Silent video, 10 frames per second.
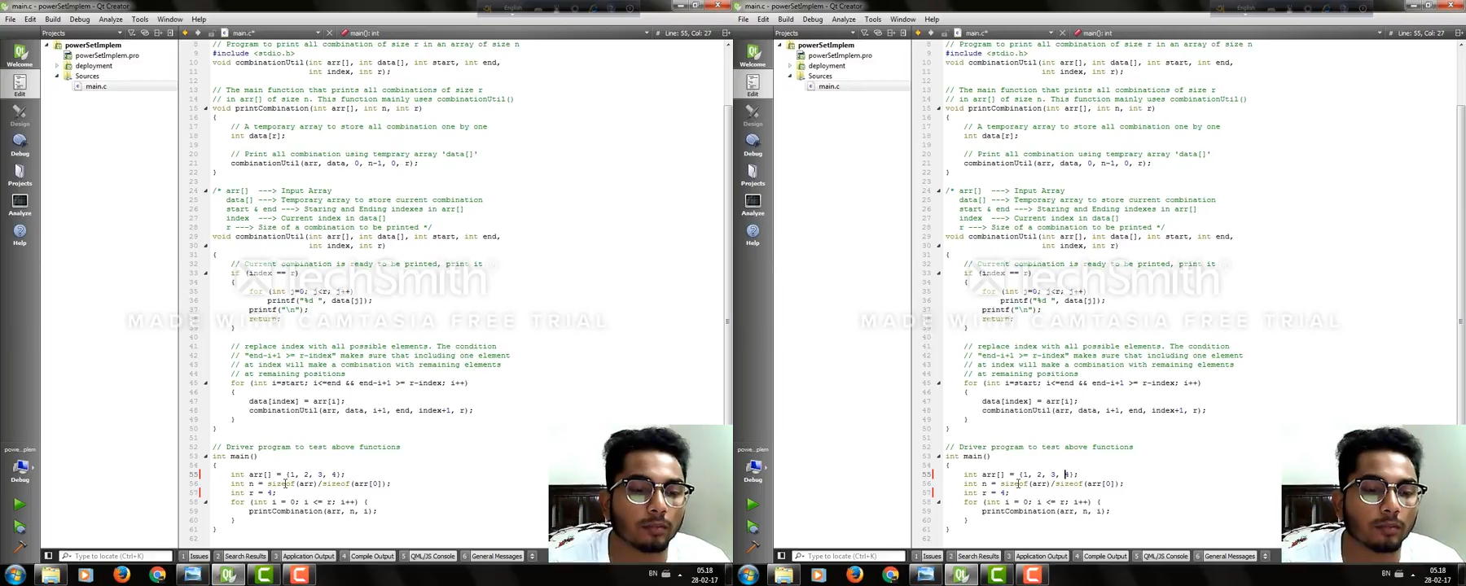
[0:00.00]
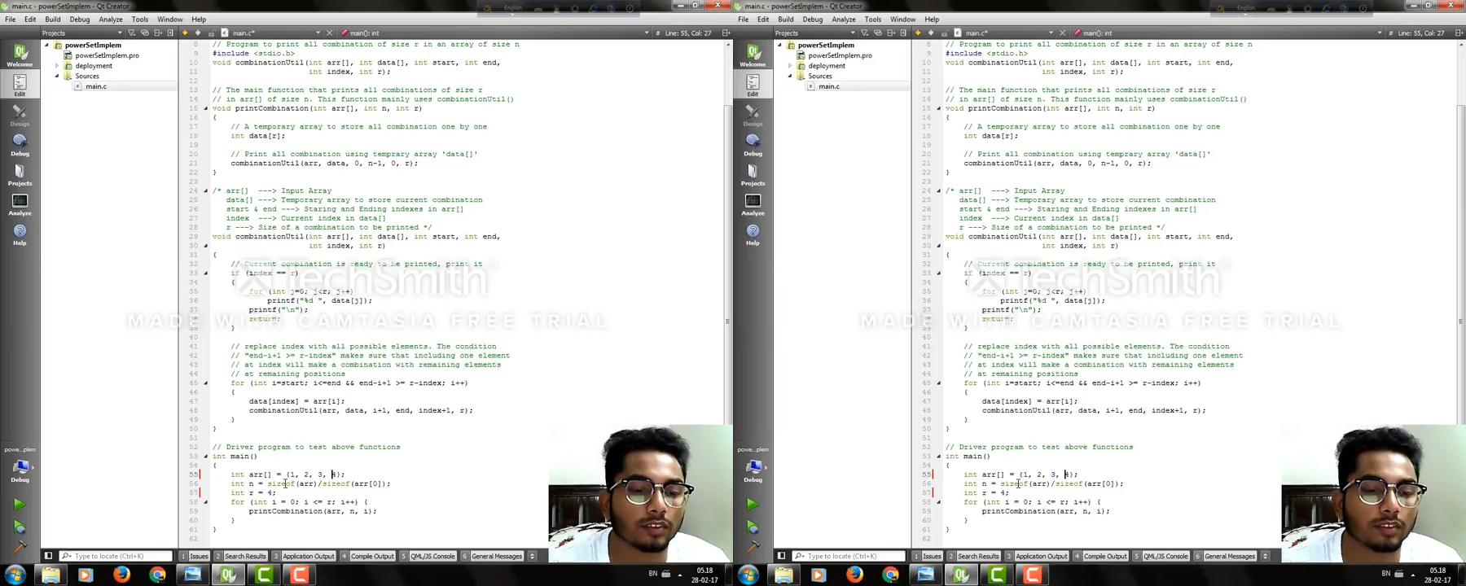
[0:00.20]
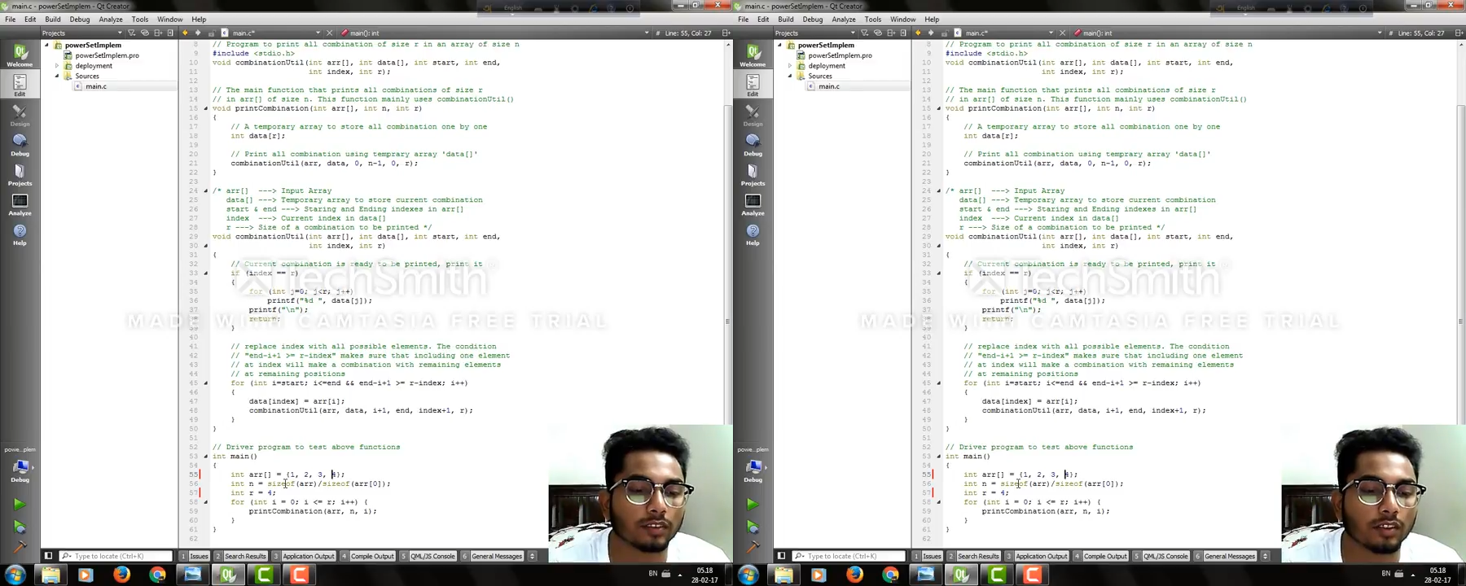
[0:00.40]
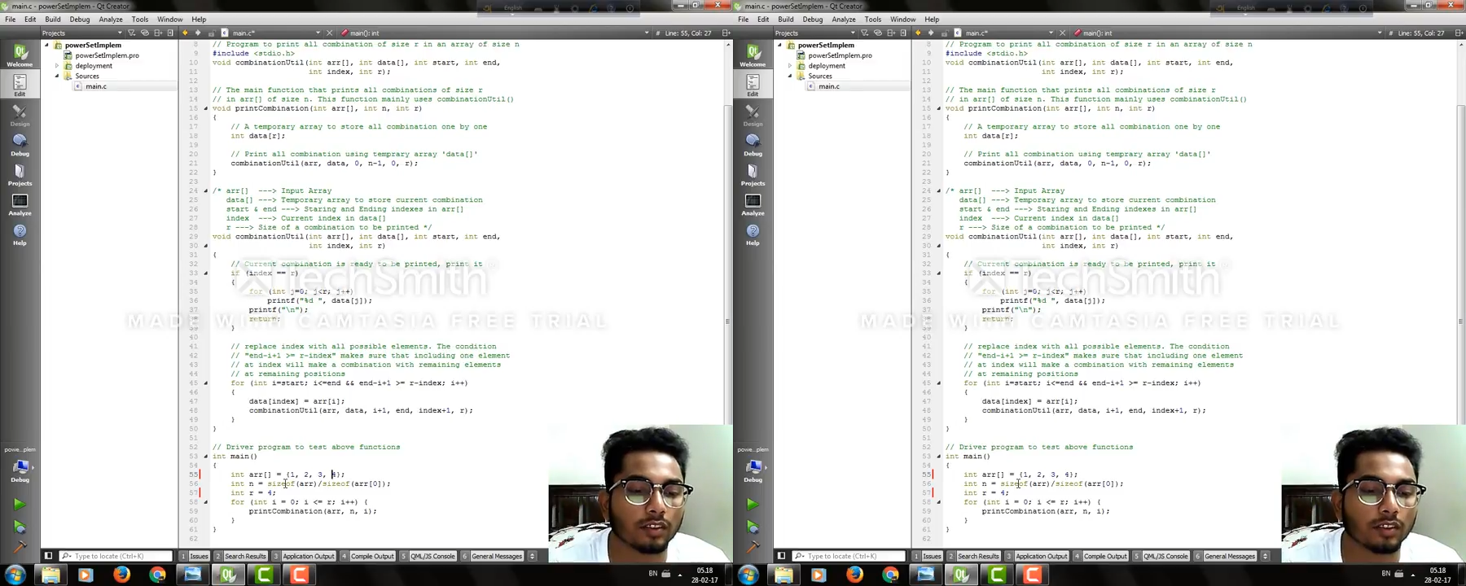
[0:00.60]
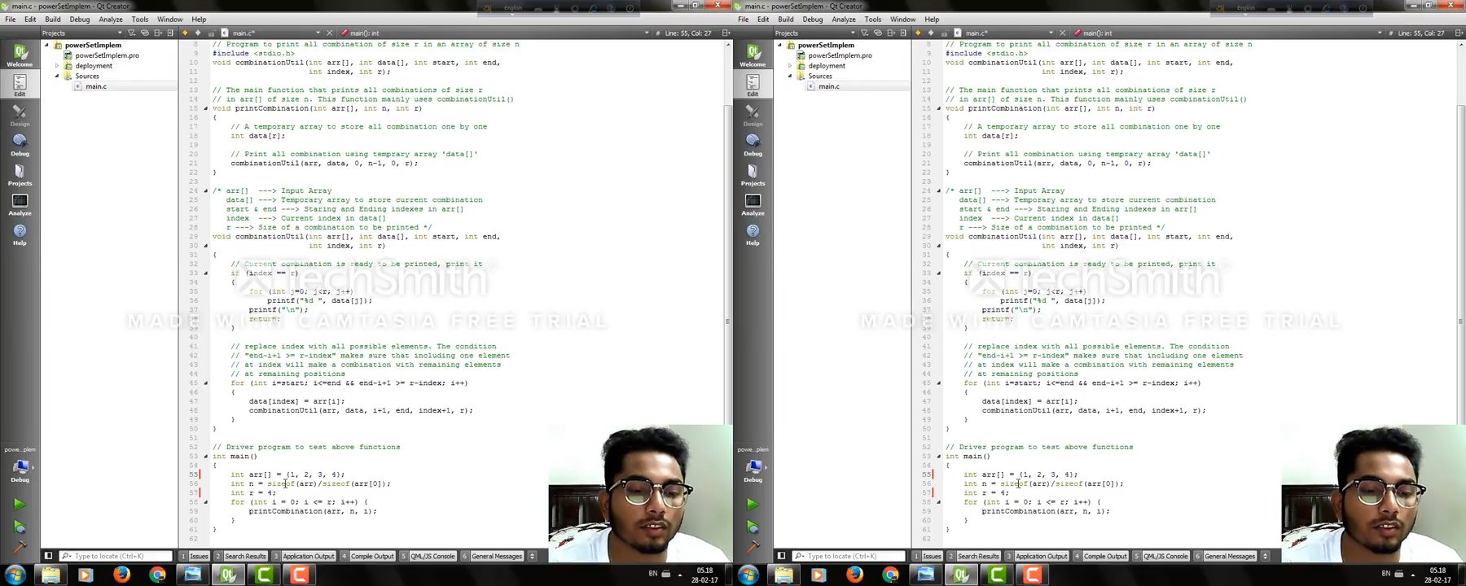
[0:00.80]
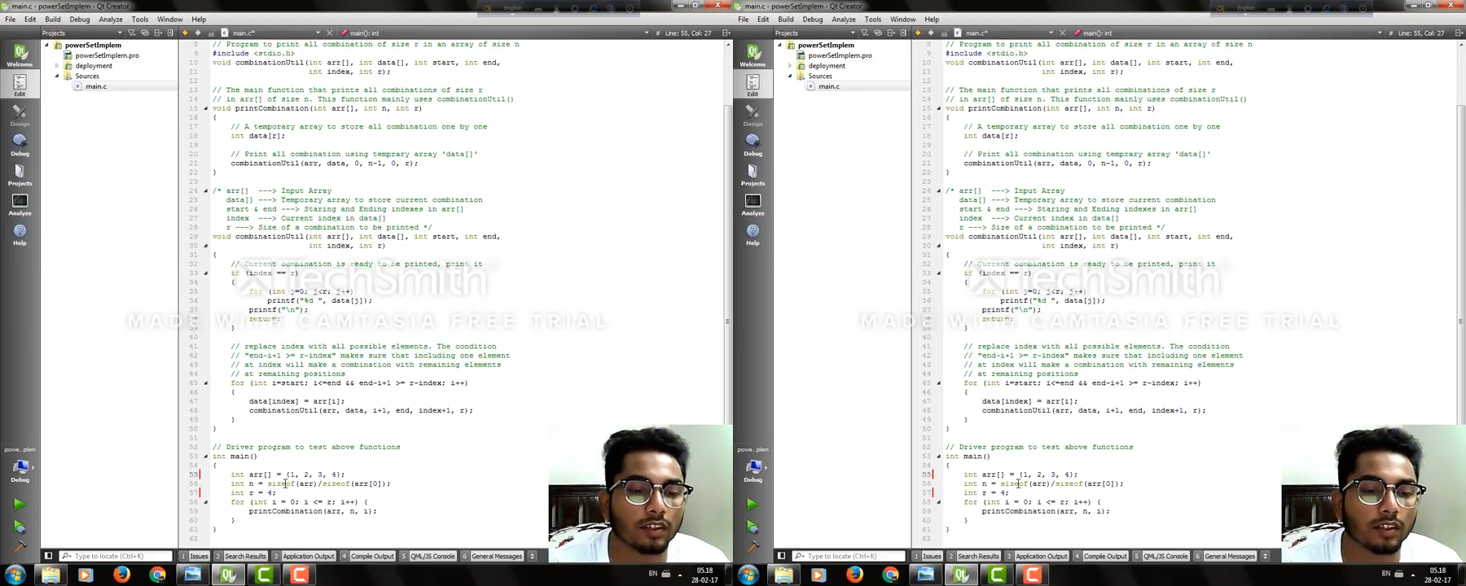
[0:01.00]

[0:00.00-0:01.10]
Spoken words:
because the size of